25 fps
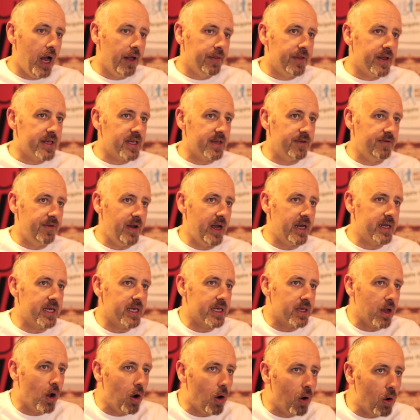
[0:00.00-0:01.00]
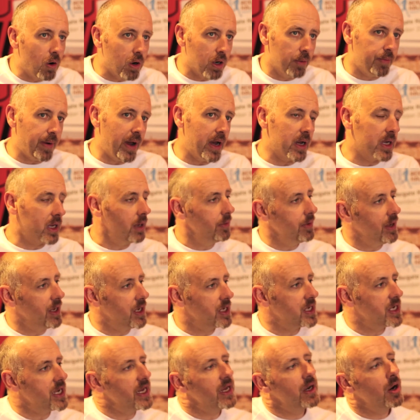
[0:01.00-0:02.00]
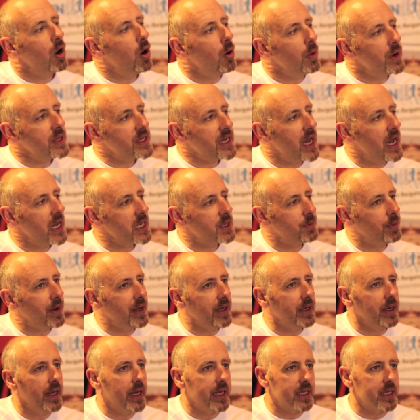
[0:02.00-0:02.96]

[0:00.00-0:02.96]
This event is all about community. It always has been.